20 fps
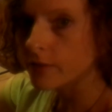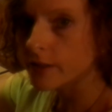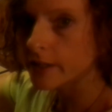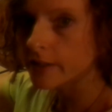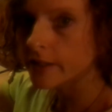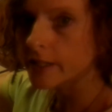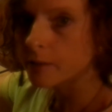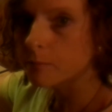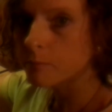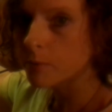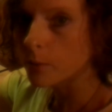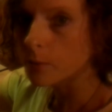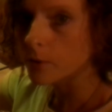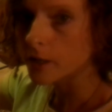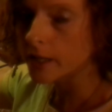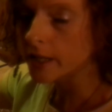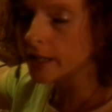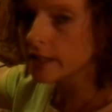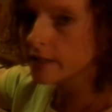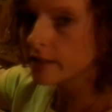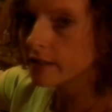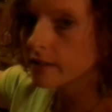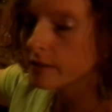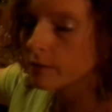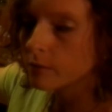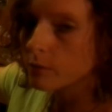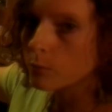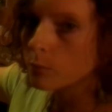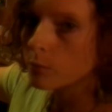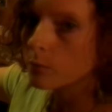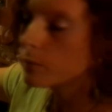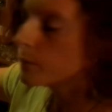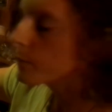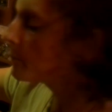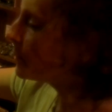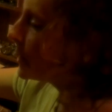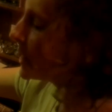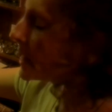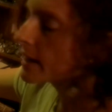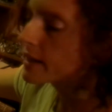very important
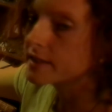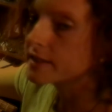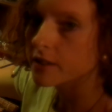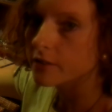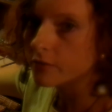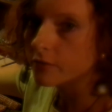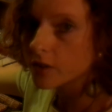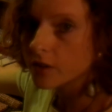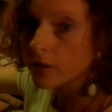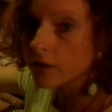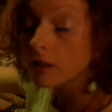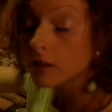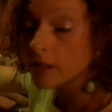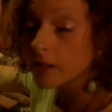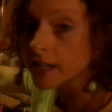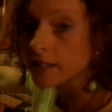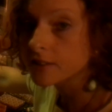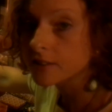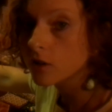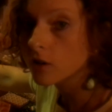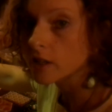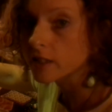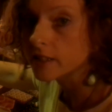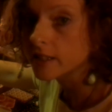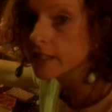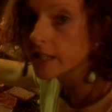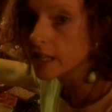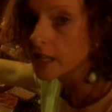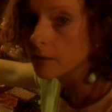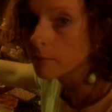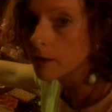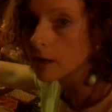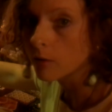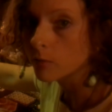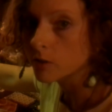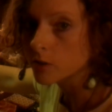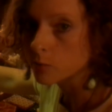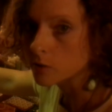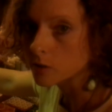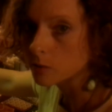because of the next card that came out,
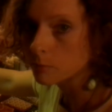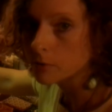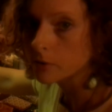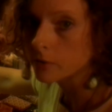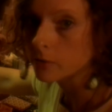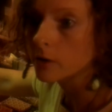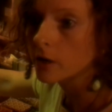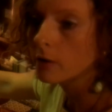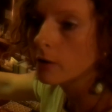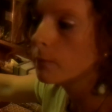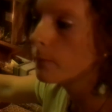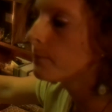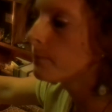which was Pluto.